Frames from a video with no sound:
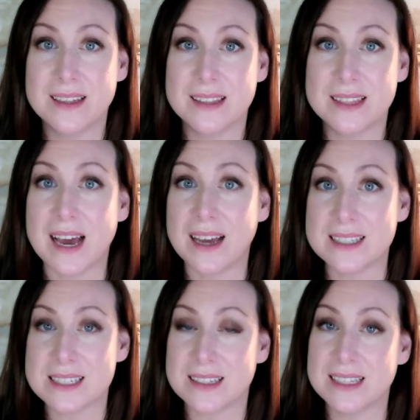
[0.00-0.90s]

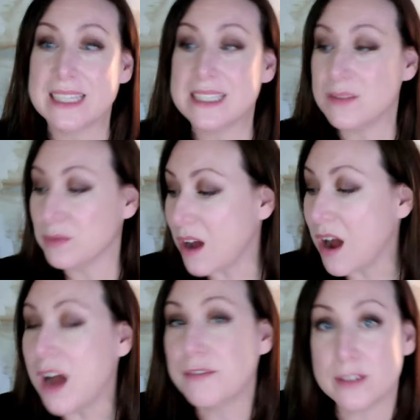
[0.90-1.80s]
that they
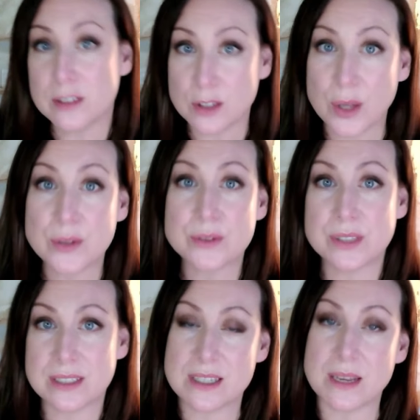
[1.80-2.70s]

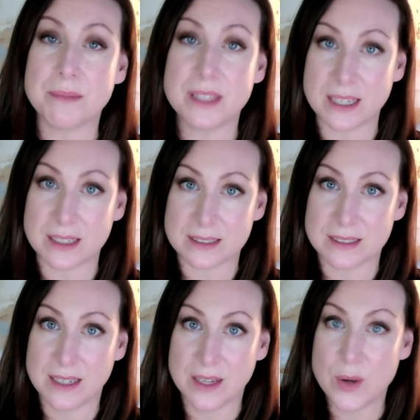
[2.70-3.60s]
offload something
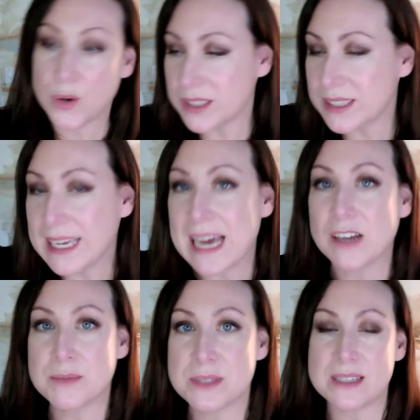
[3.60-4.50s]
or that they
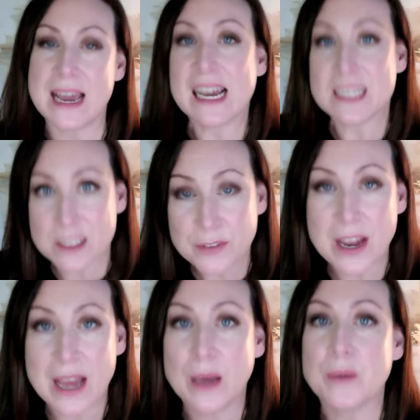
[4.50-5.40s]
help ask for
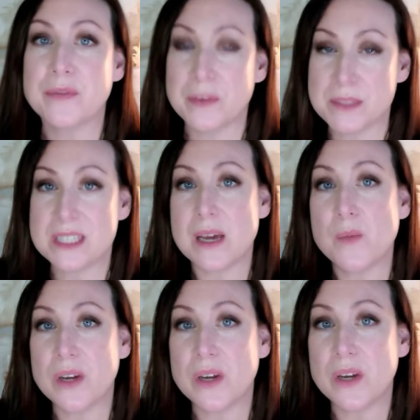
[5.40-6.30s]
help from
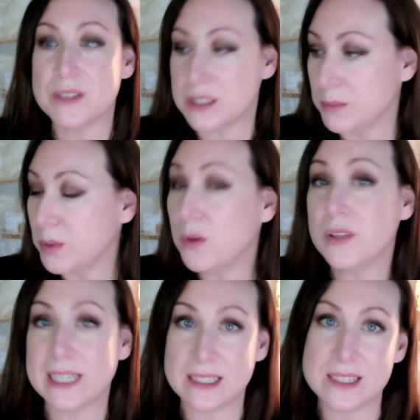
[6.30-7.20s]
someone else to
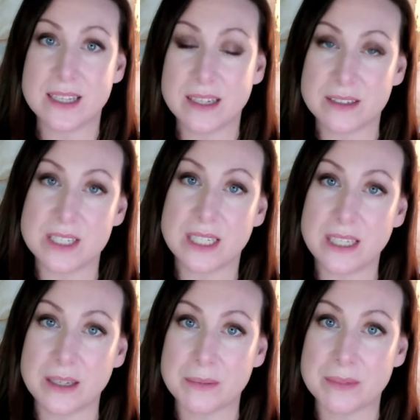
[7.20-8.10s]
pull into their
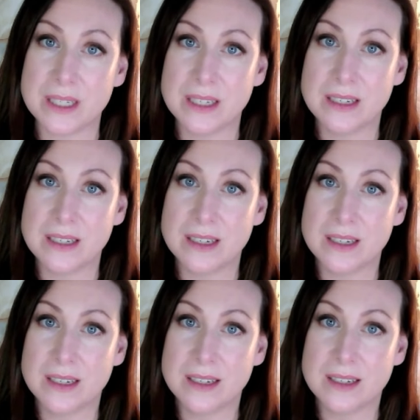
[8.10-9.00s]
team.
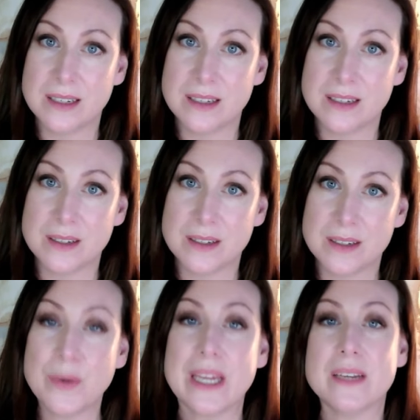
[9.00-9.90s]

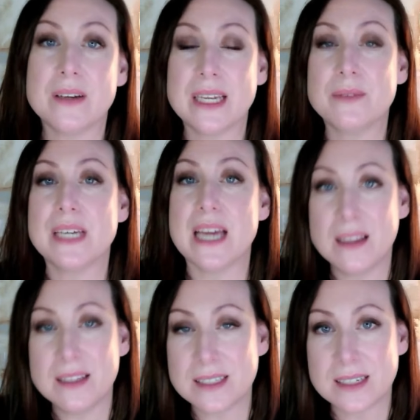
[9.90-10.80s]
When in
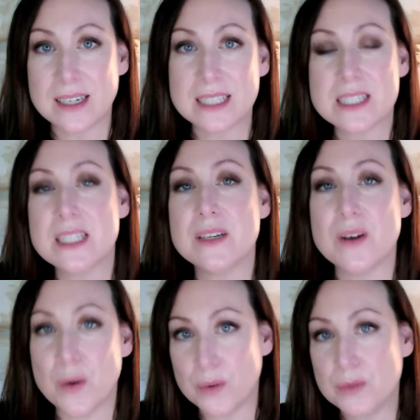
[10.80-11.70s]
reality, it's the
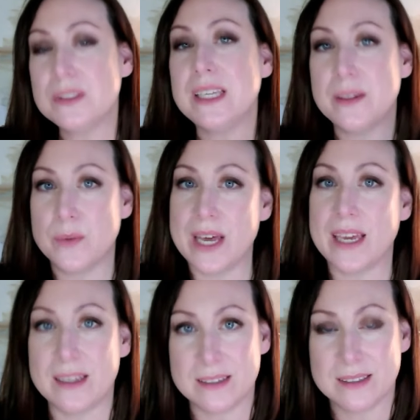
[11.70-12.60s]
only
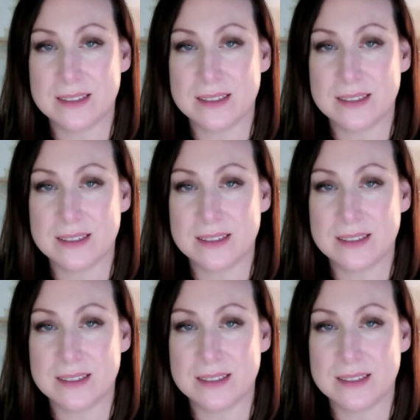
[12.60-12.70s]
way